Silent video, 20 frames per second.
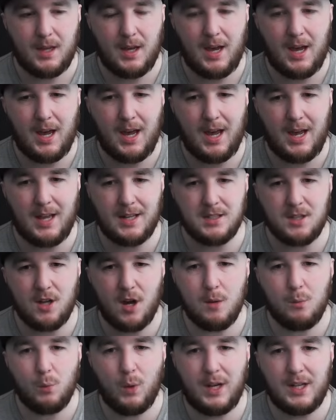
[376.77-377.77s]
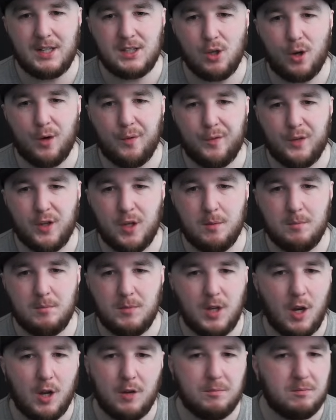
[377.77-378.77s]
And I'm willing to offer them,
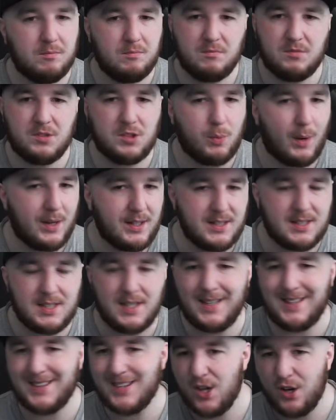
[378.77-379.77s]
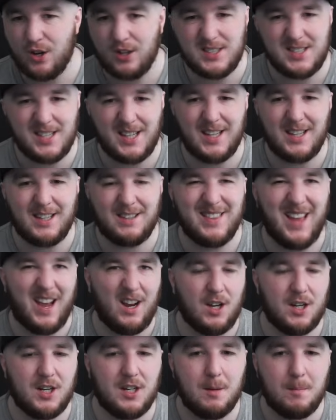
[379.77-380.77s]
you know, 20, 30, that
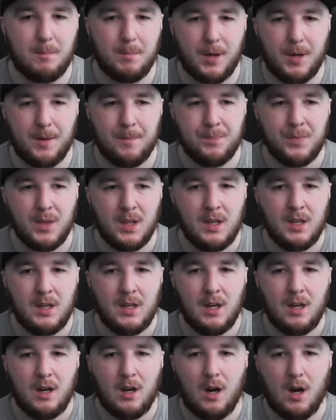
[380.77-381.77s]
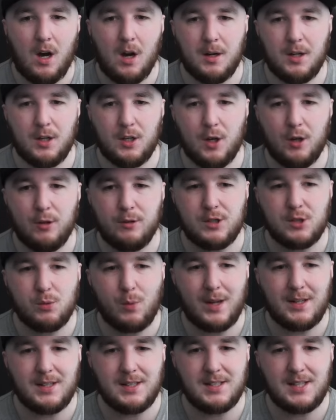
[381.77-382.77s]
kind of number. I'm going to go
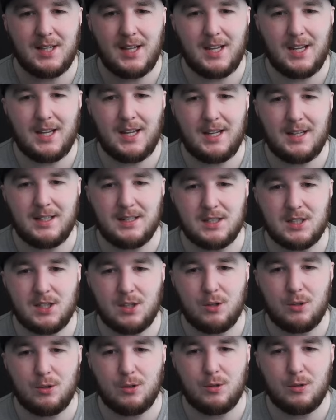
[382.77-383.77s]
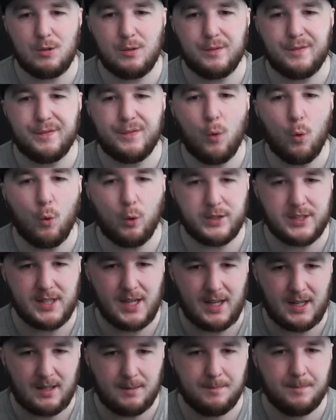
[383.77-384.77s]
20 to
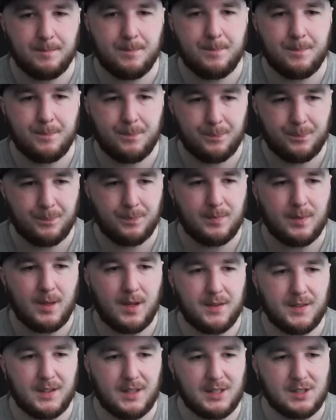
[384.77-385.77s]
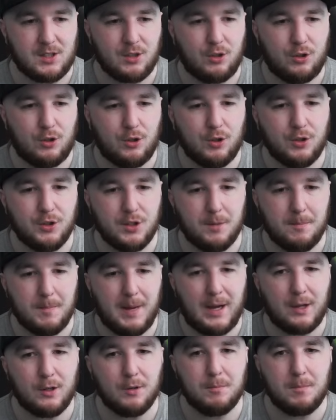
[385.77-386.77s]
40. I think that's a good
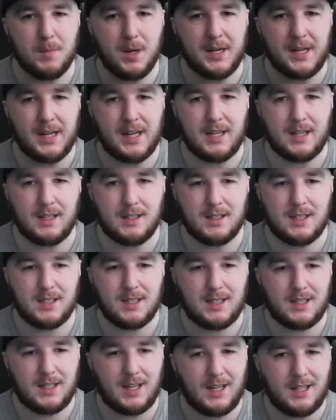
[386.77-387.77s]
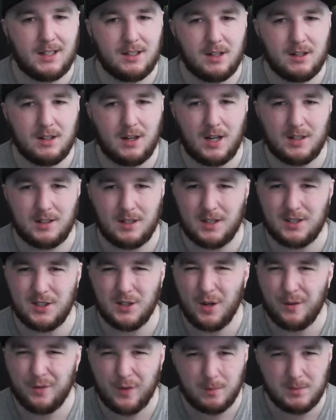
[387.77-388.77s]
amount of money. Quina, I don't
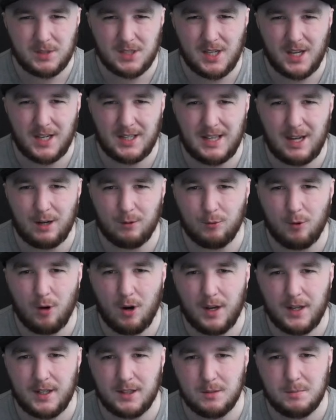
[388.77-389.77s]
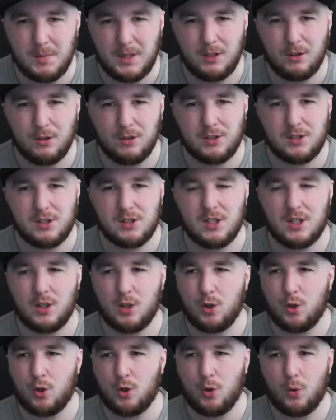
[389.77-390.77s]
know if I'm saying that right. Domingos
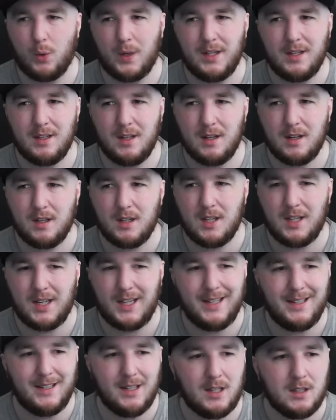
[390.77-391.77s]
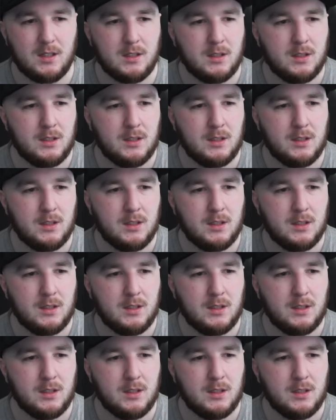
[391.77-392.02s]
Quina